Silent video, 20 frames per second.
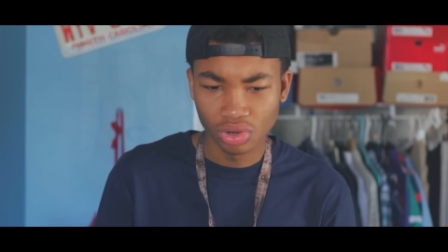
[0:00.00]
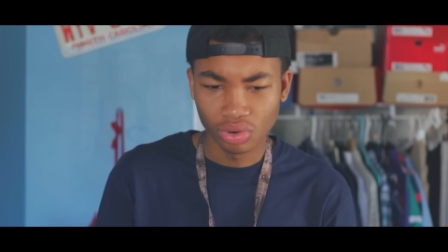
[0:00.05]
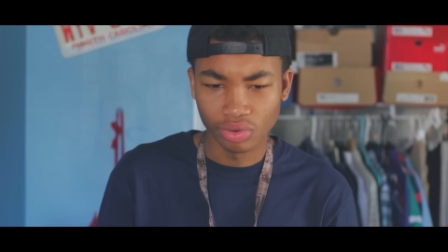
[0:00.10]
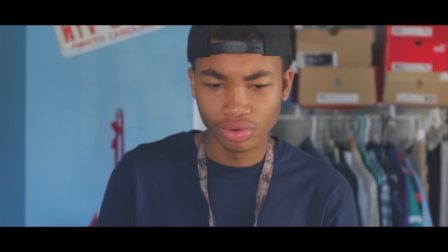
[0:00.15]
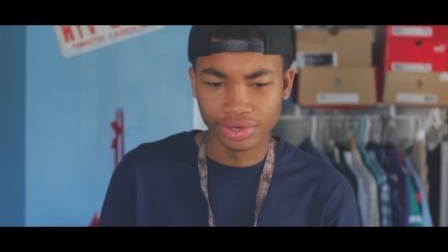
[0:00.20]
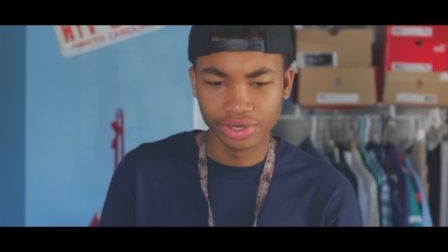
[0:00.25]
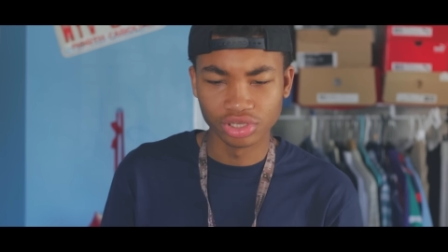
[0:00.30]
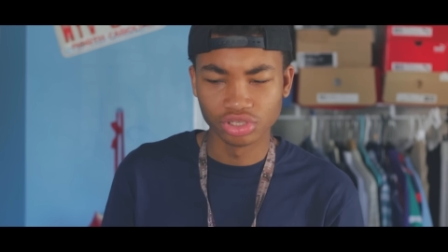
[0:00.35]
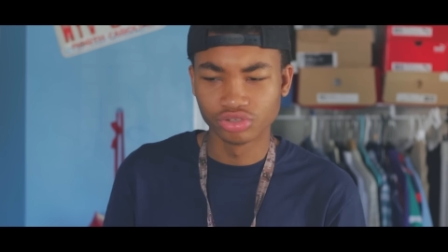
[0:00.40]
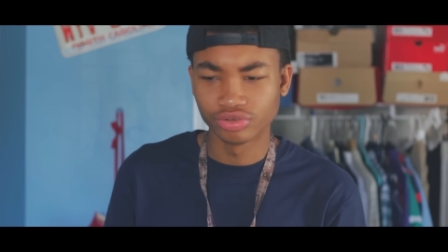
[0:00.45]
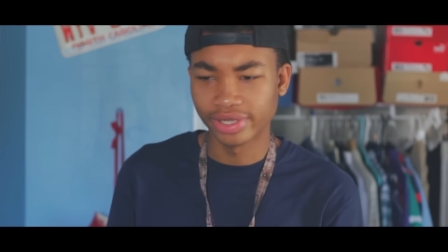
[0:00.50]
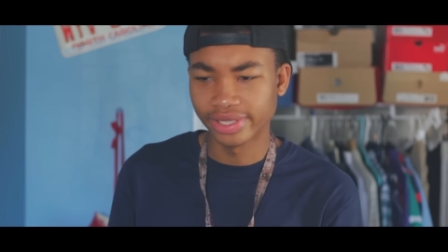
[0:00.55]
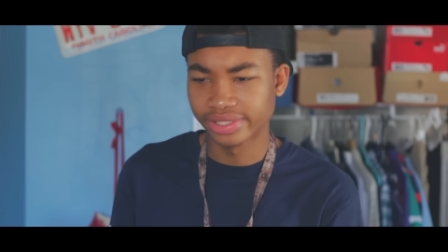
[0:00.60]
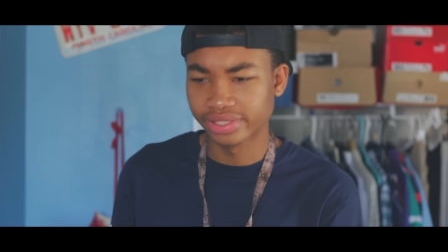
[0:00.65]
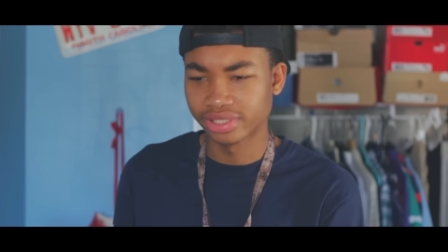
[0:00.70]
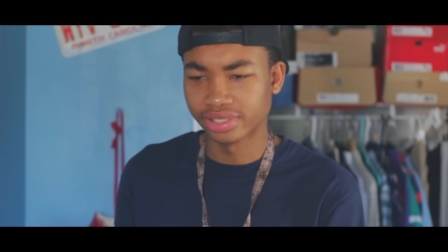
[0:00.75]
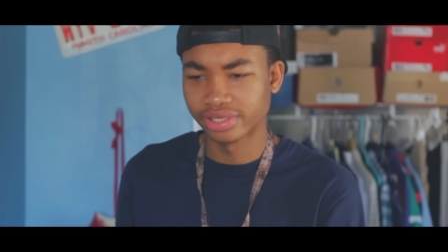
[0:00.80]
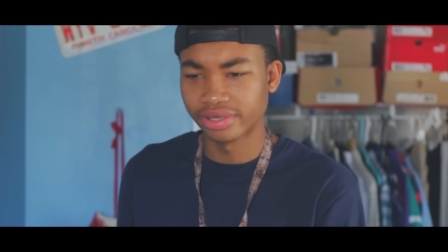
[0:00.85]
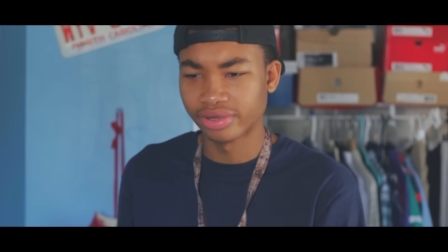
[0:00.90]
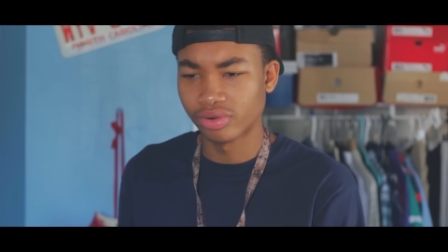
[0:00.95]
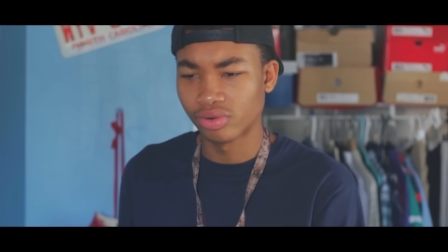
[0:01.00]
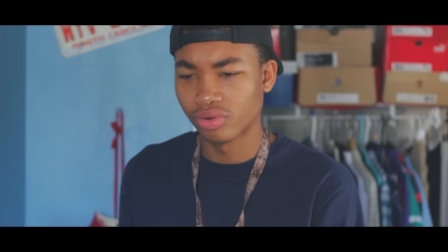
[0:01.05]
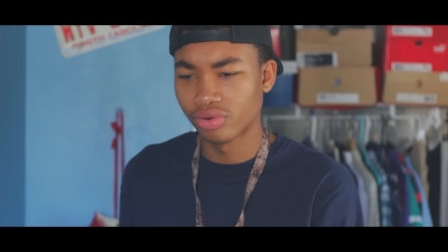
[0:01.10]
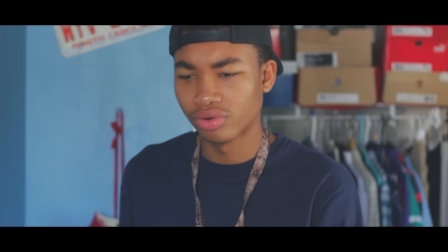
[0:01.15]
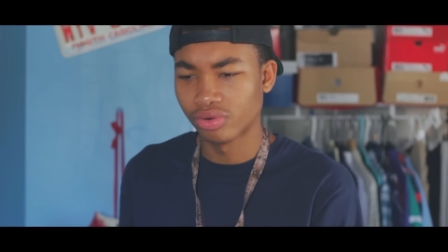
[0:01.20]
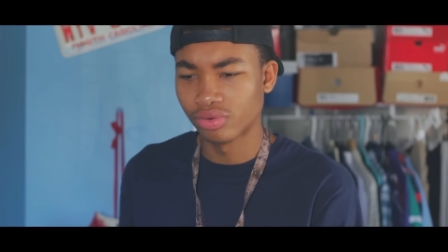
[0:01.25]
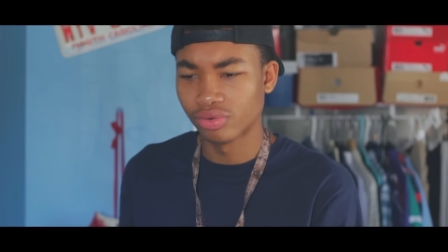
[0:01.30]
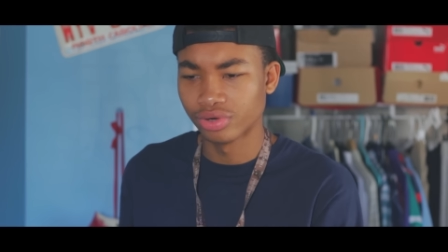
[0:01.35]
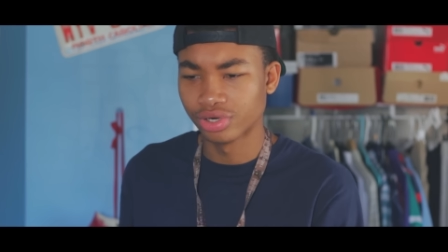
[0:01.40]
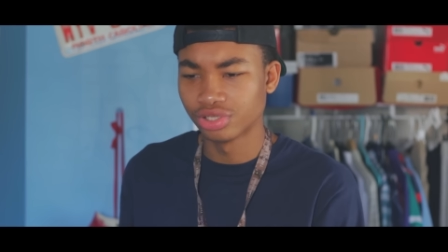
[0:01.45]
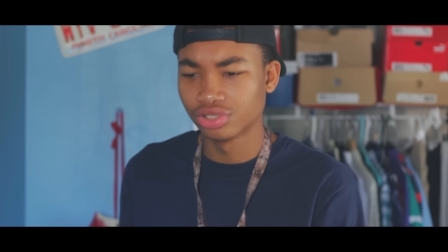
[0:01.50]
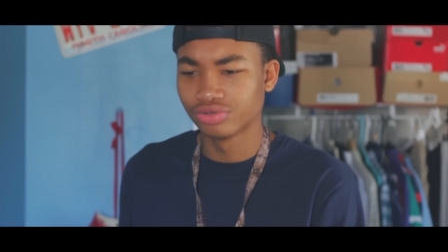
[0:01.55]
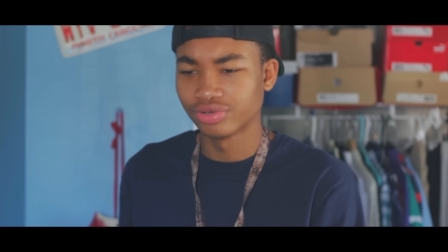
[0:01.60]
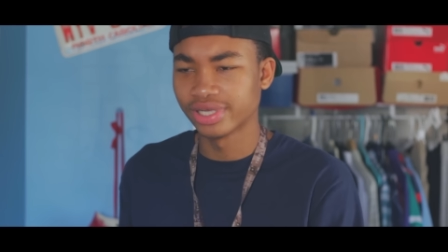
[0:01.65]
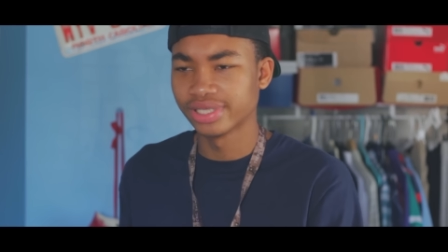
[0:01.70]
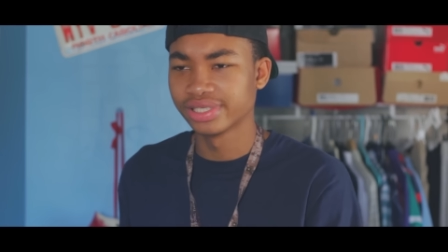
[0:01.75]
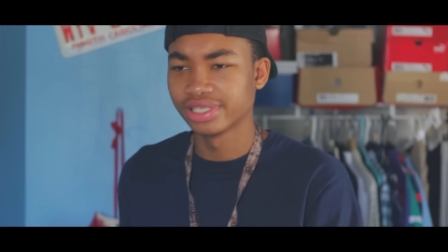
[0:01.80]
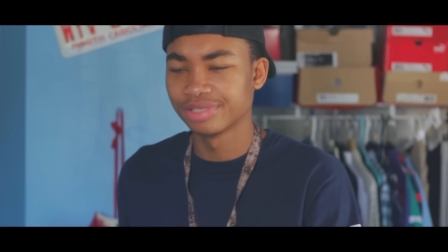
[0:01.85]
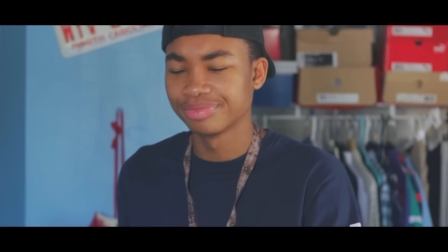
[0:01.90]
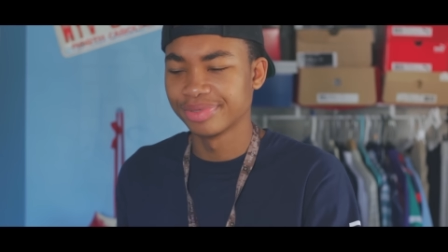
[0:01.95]
or to dress
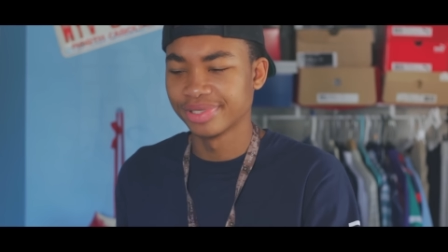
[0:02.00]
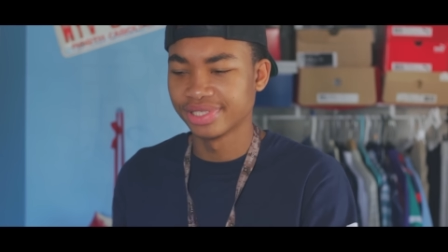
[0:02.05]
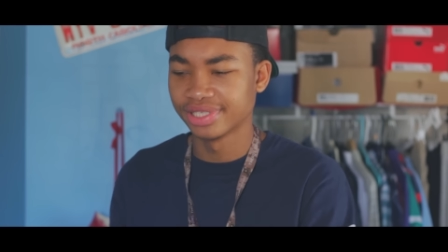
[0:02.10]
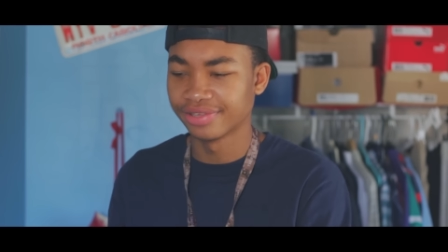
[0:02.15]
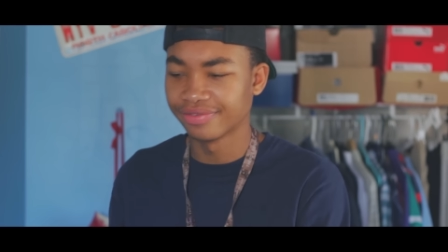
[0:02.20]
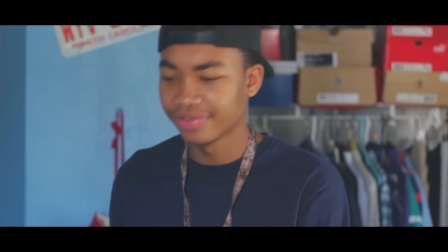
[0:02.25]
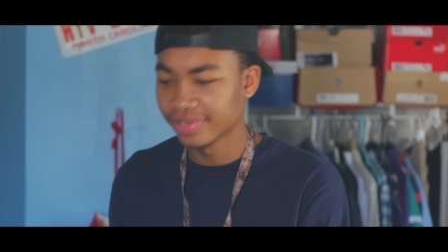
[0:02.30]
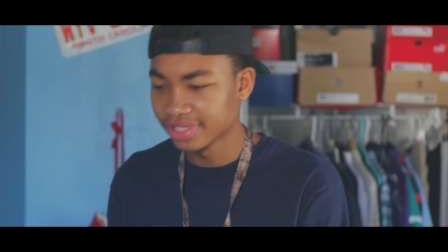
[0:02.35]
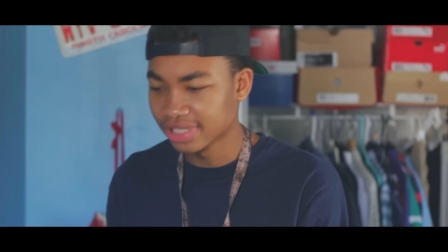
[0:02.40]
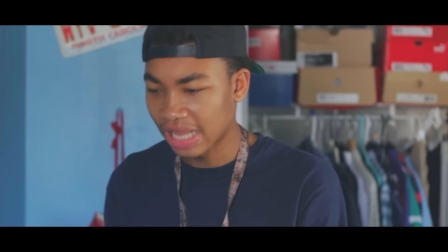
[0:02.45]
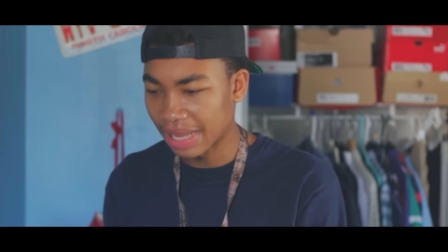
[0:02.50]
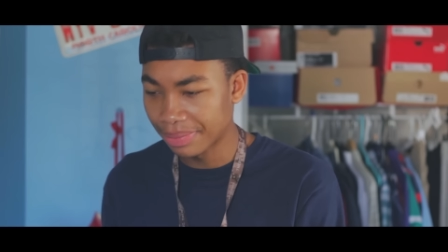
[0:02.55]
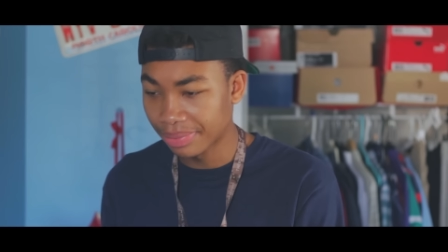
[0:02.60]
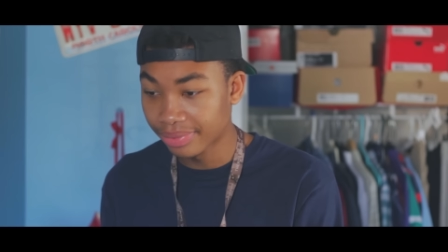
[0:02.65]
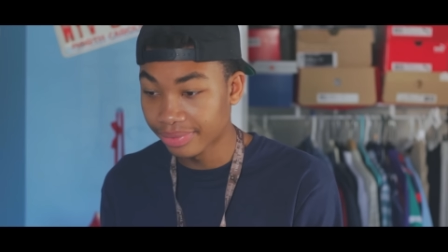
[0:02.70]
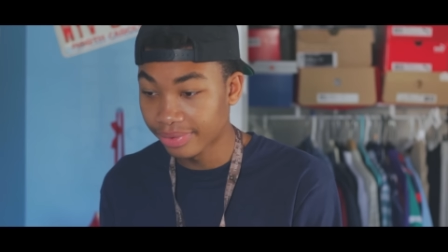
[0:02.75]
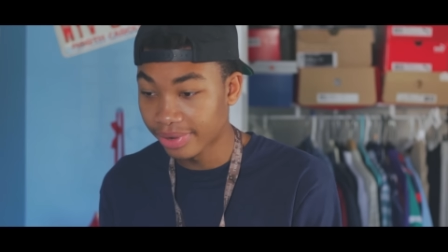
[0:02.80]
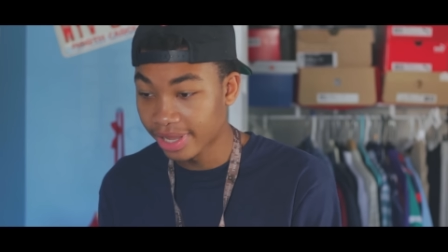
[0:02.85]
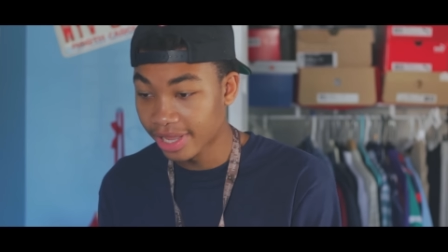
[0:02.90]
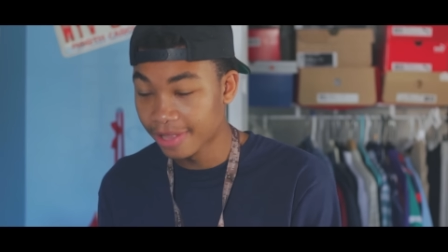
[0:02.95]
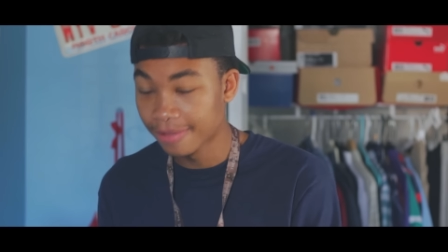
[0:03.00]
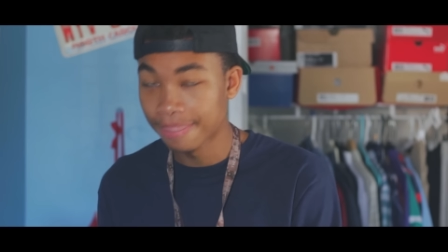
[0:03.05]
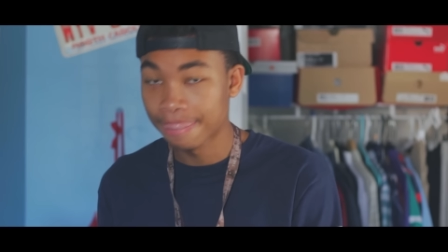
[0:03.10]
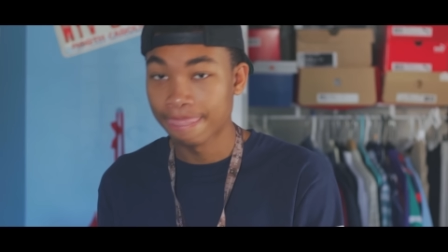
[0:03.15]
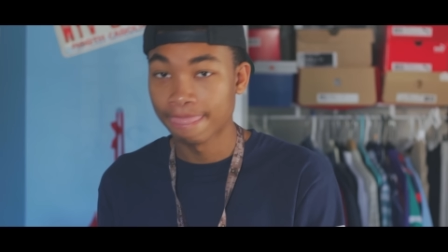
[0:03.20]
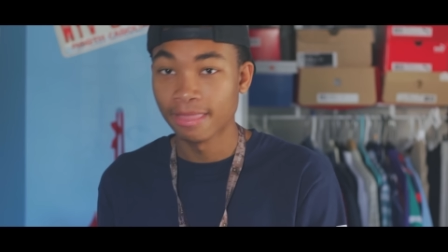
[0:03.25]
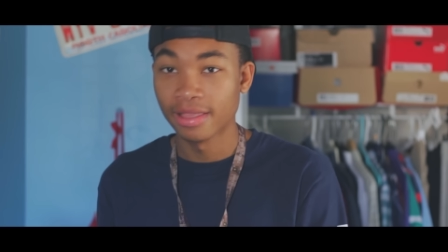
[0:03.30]
a specific type of way,